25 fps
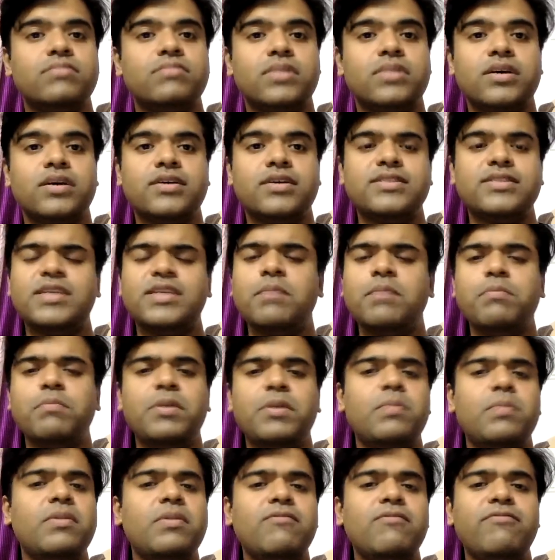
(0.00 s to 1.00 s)
some
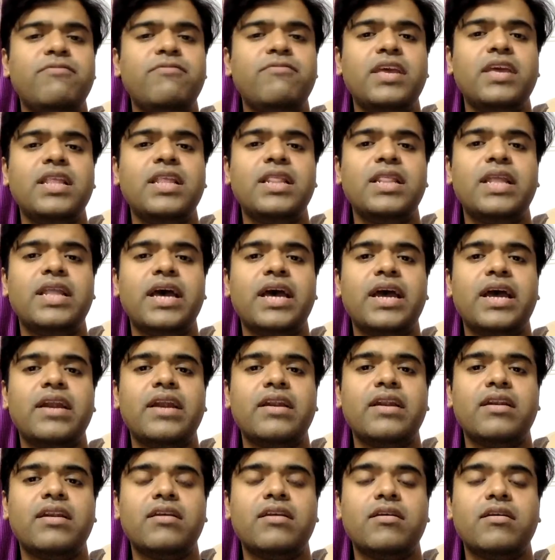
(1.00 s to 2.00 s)
people feel that
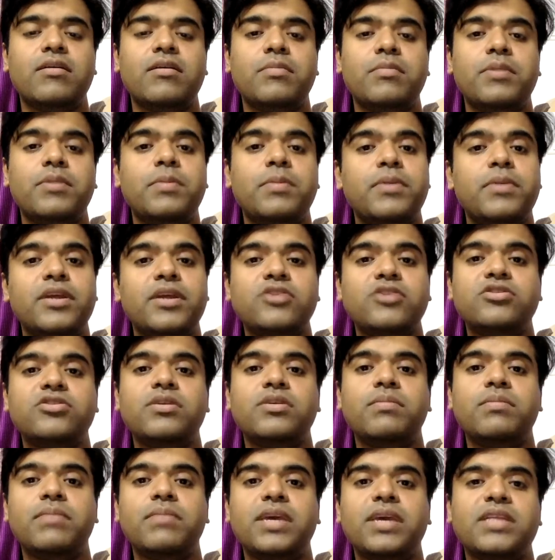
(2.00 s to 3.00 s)

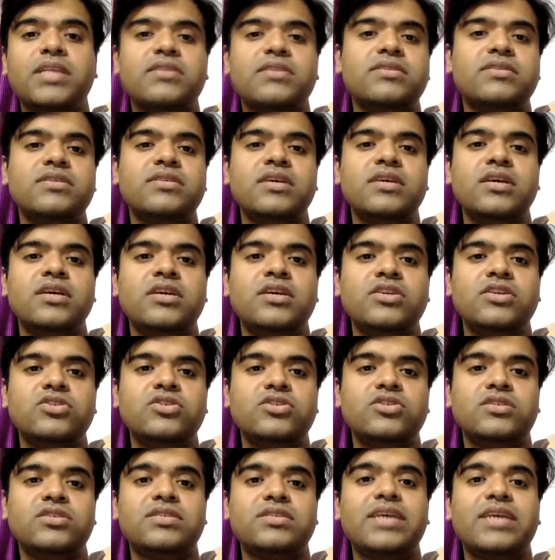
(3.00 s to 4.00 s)
preparation means
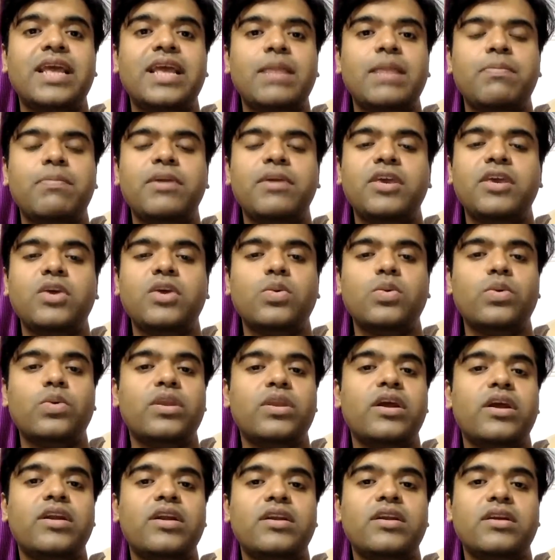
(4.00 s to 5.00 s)
just helping you
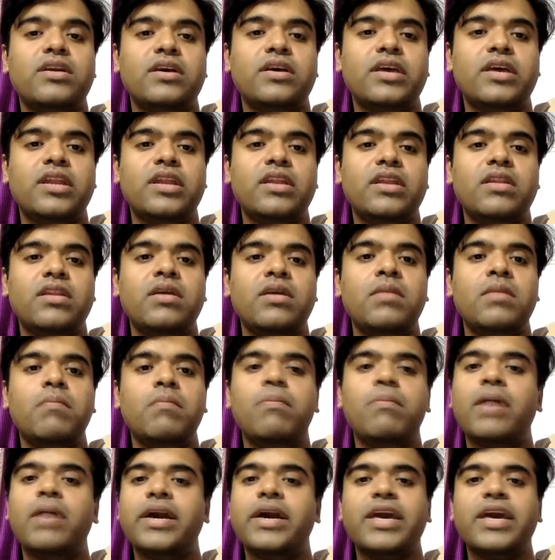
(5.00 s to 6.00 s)
in
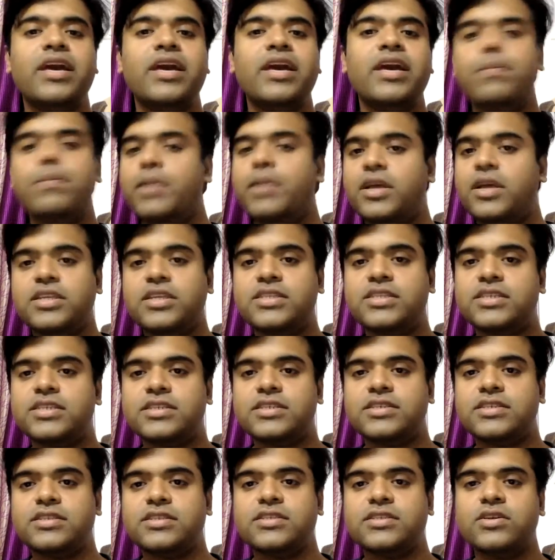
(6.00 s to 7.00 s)
mugging up
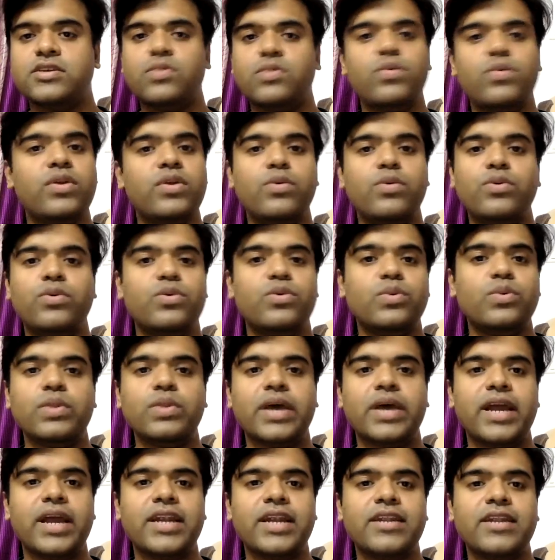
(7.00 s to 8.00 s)
answers. We don't do
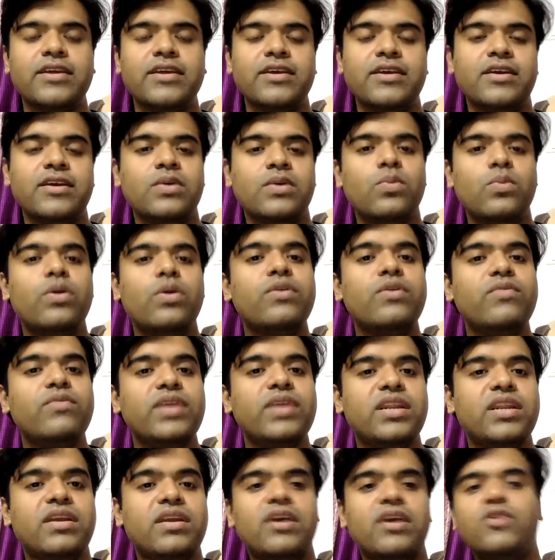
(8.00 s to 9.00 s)
that. What
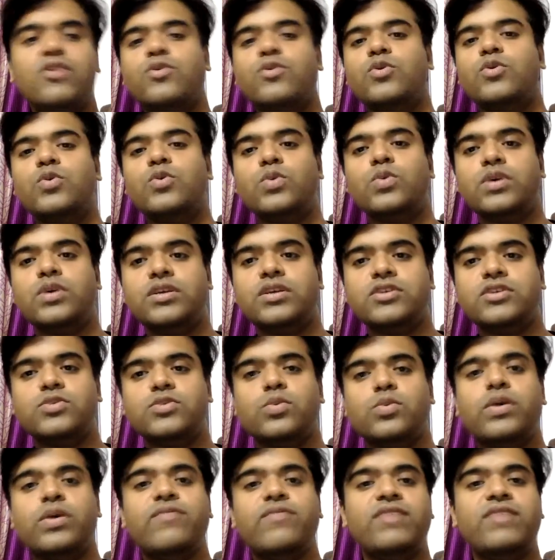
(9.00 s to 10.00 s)
we try to do is
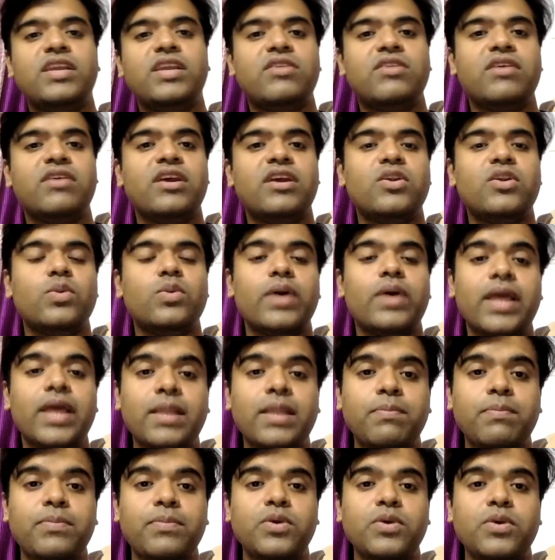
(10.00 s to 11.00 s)
we try to
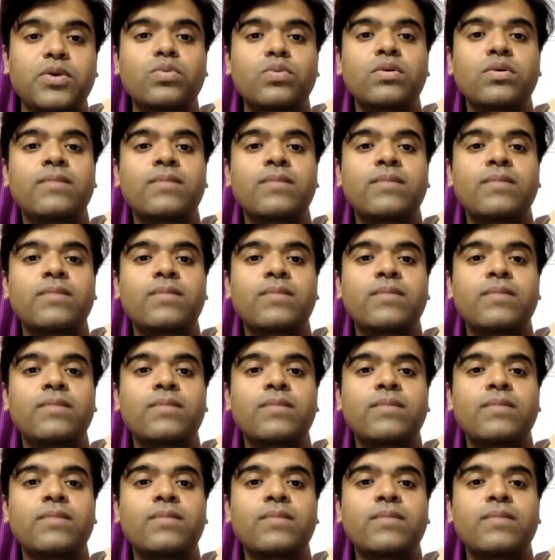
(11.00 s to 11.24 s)
help you